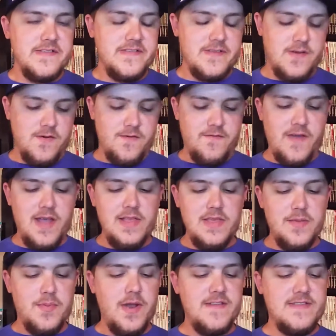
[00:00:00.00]
So finally
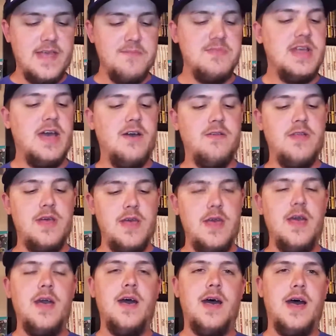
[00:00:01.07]
the price came down
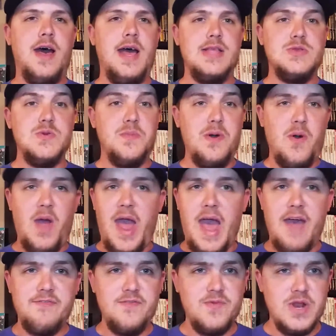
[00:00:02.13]
to about
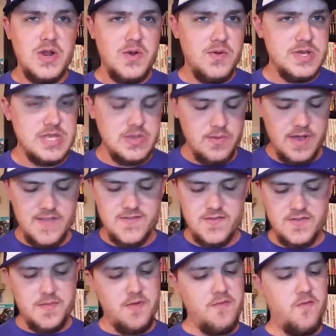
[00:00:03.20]
half of what it originally was, so
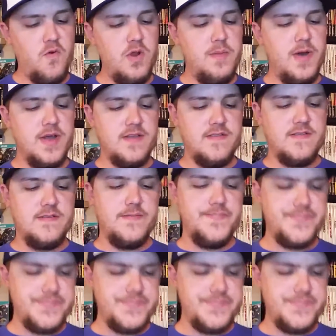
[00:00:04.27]
it was about $40.